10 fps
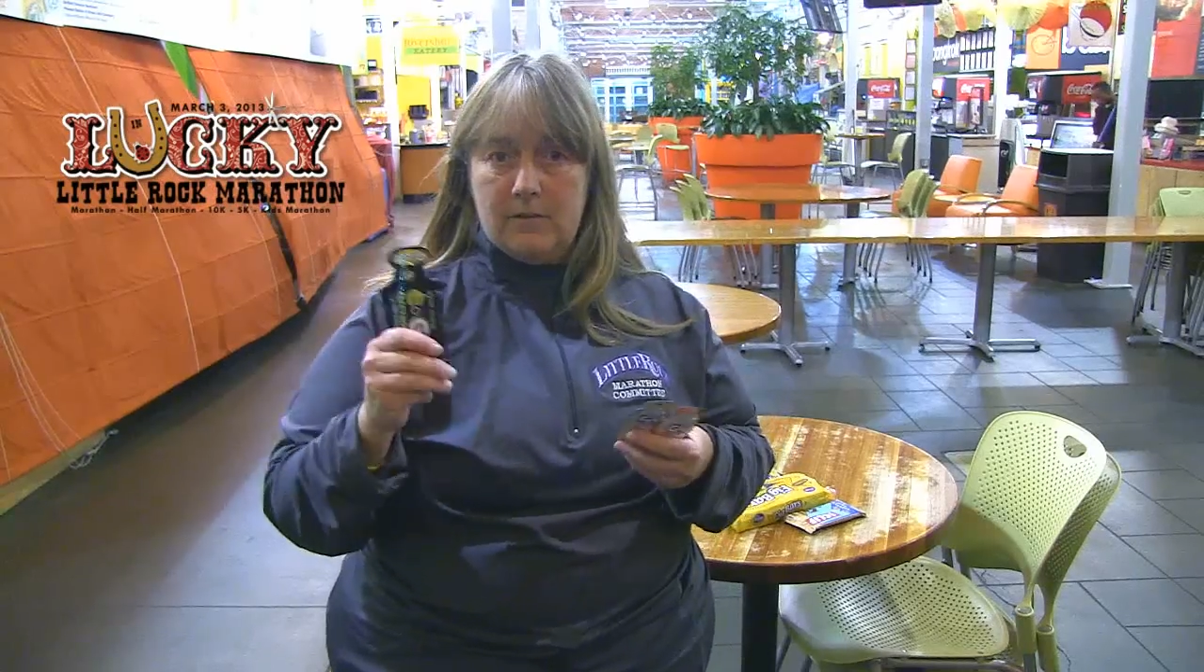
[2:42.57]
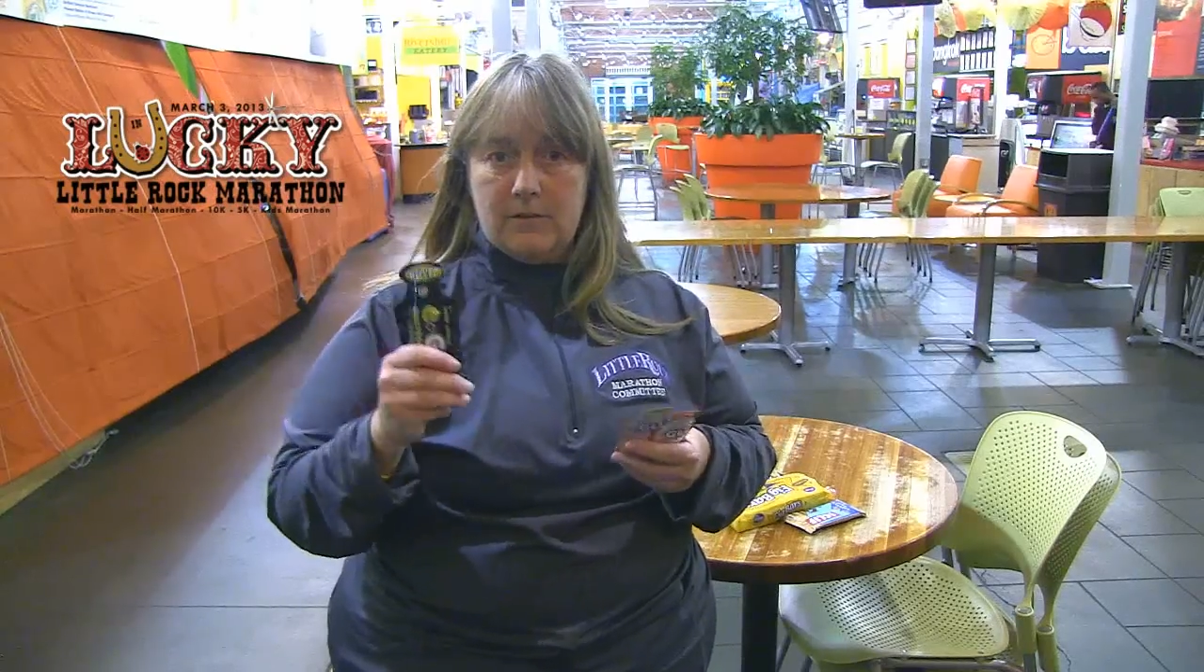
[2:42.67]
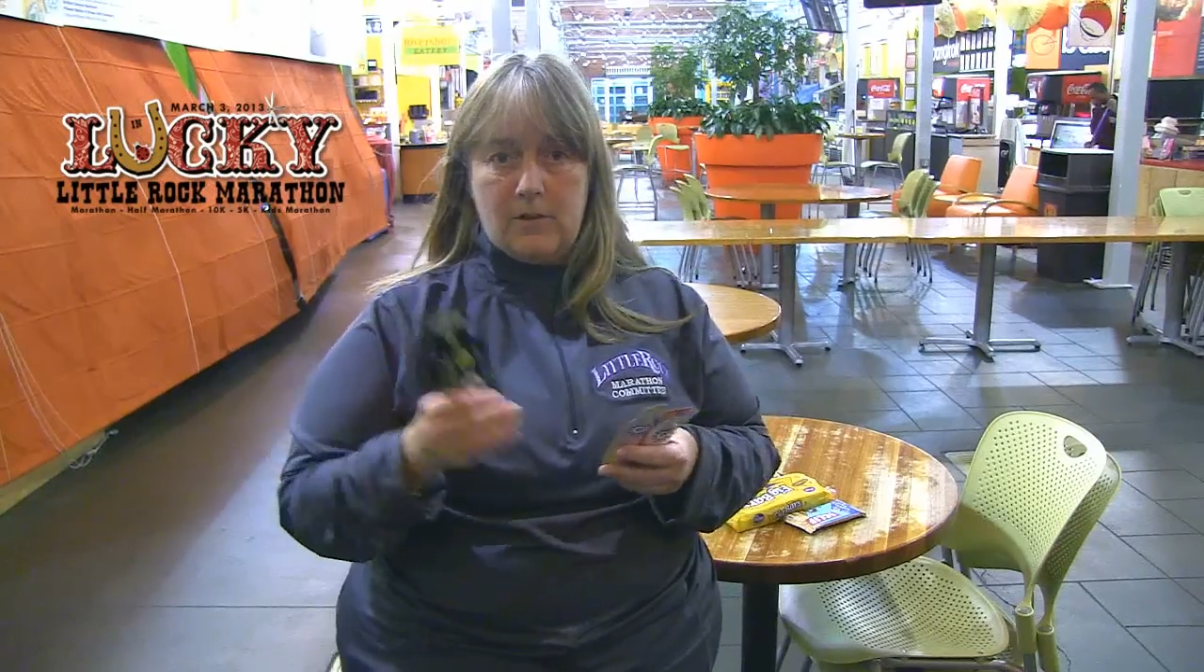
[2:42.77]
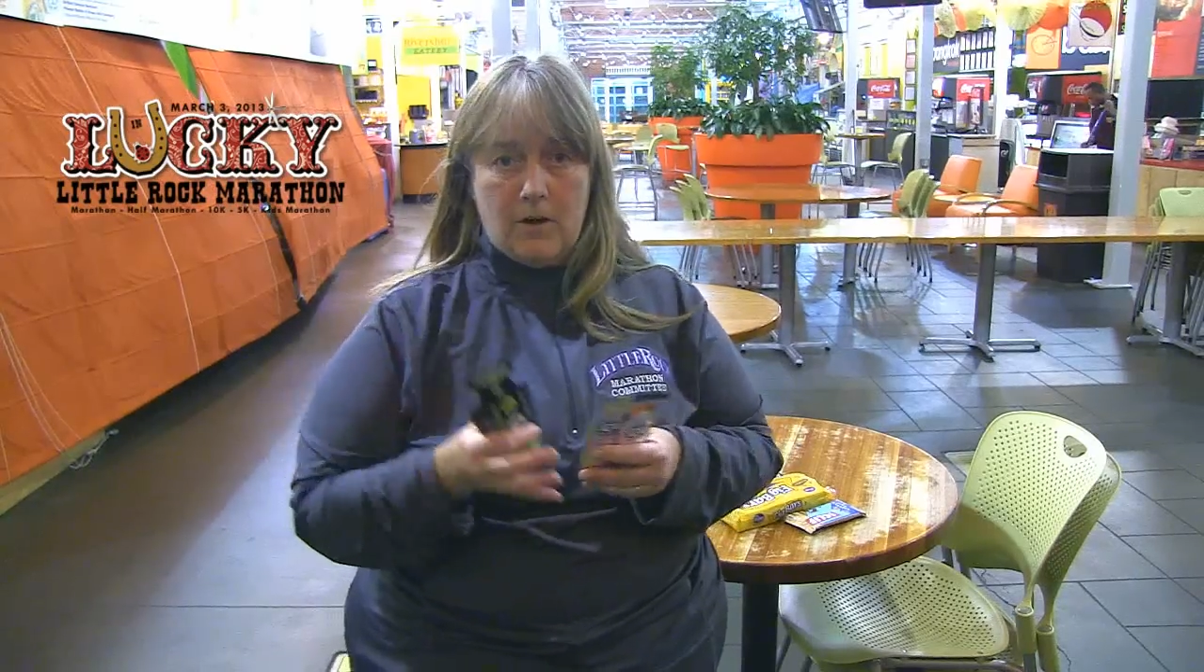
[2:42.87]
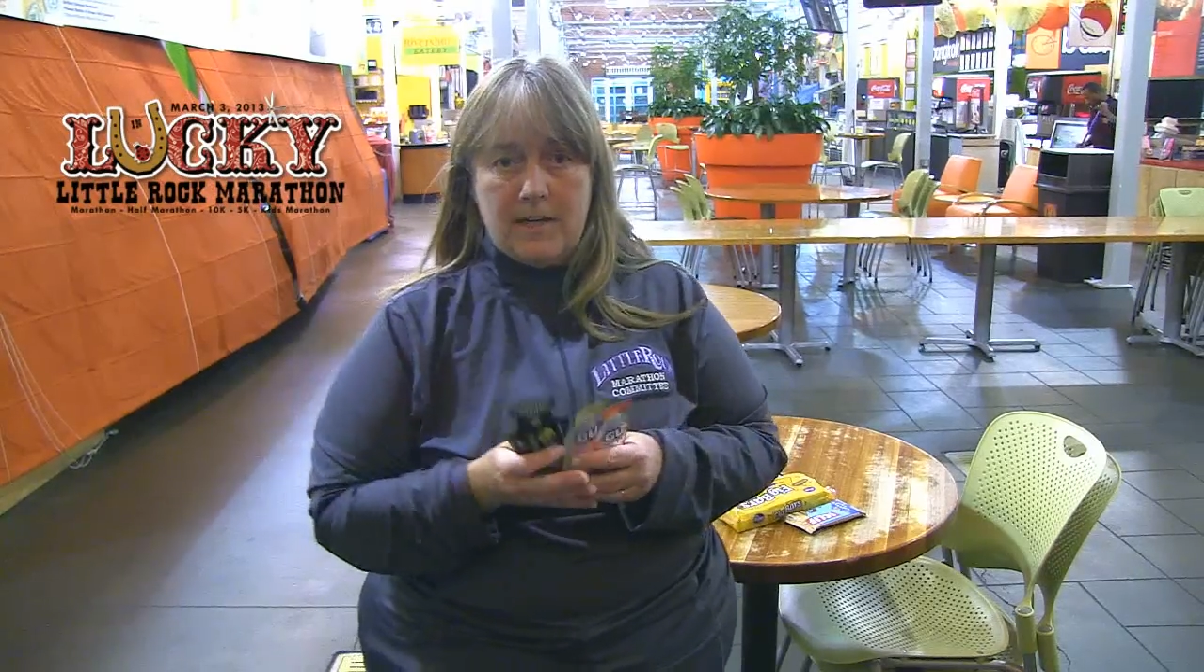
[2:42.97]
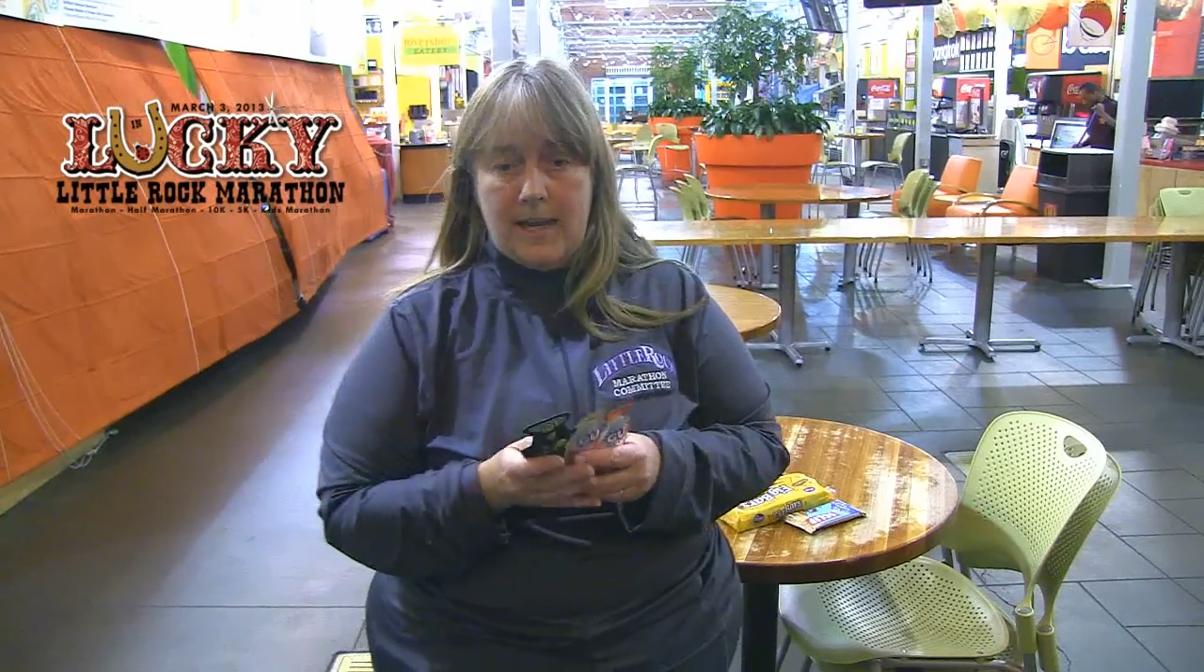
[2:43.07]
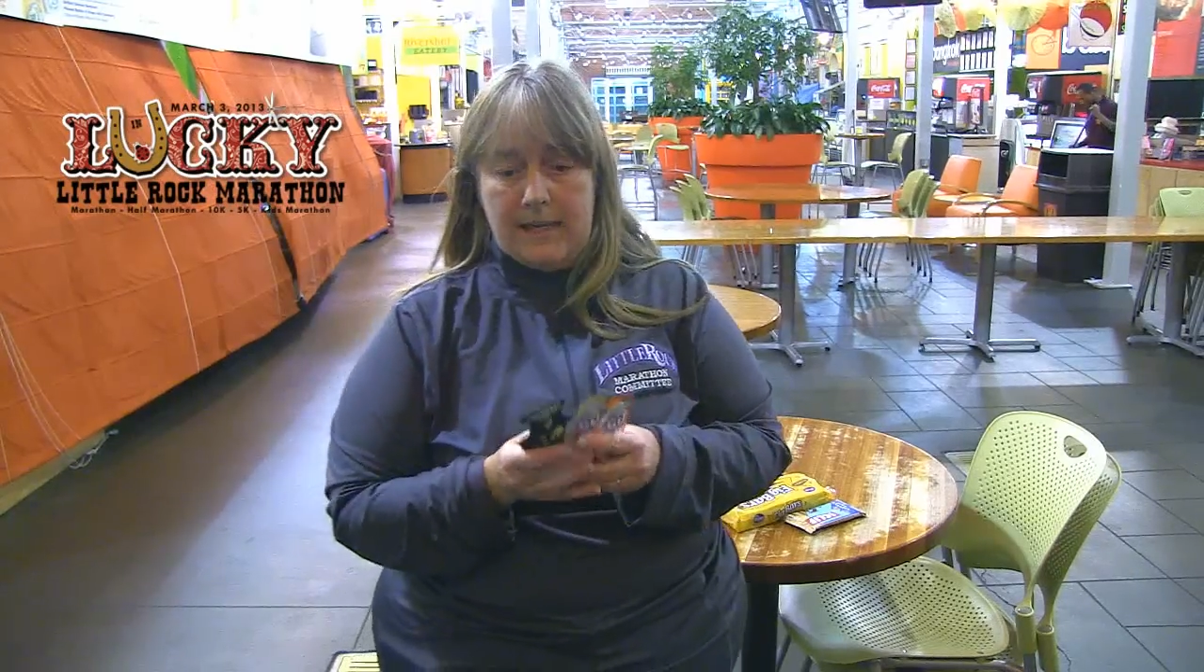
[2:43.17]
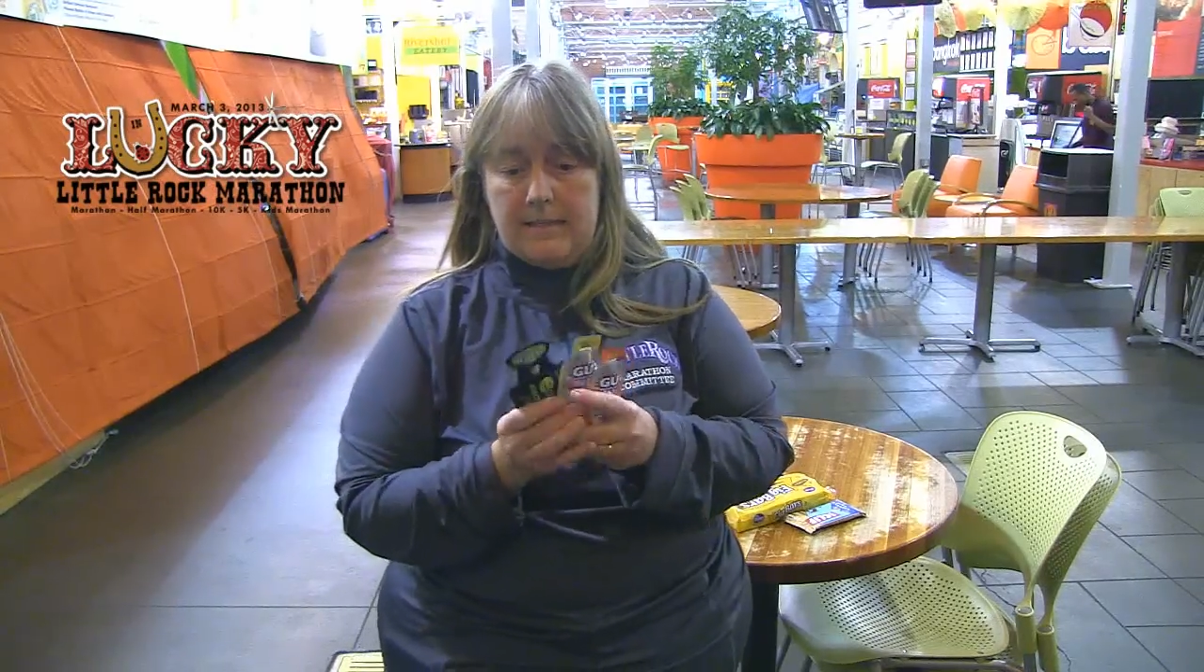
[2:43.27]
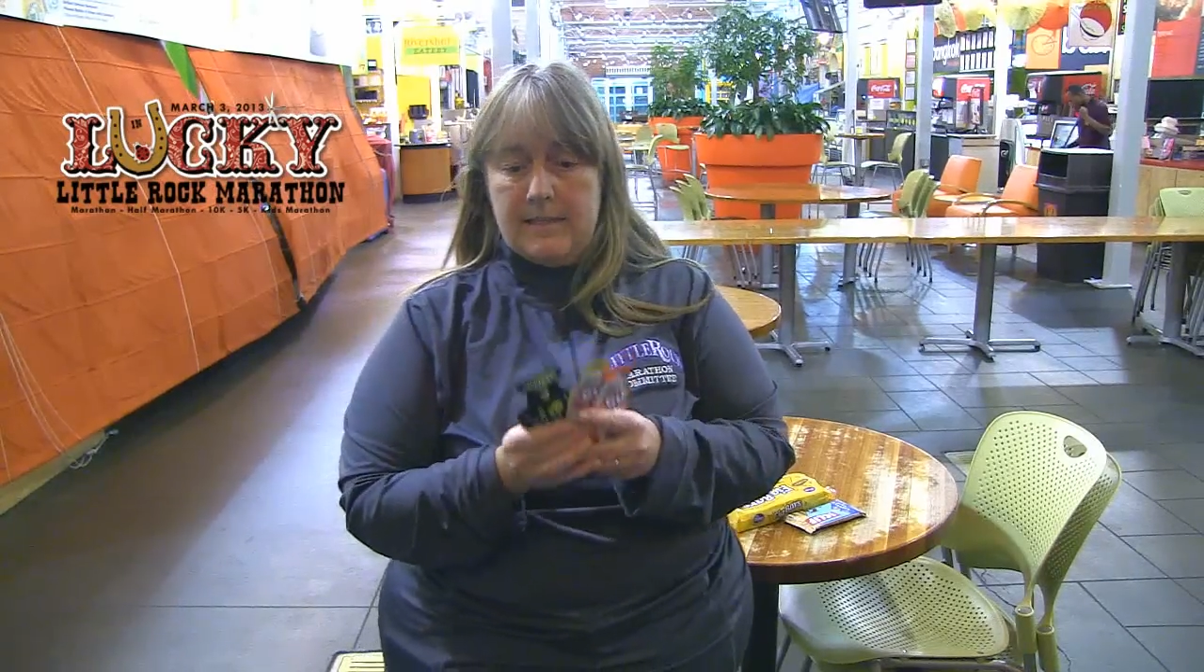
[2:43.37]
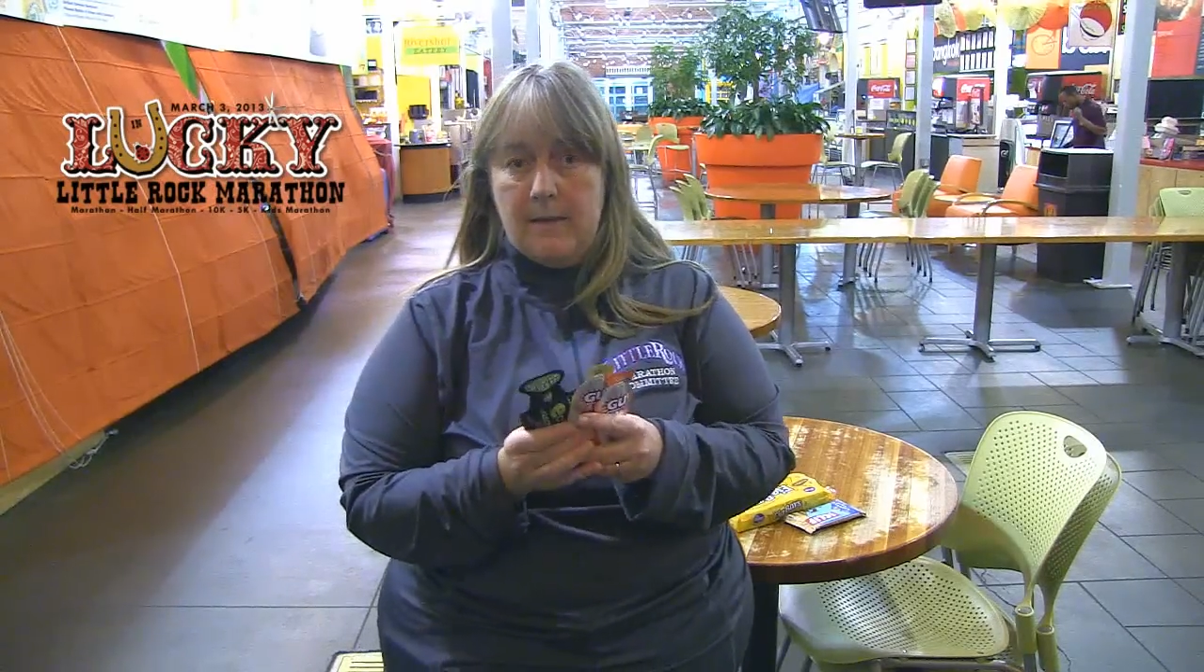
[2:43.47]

you'll start taking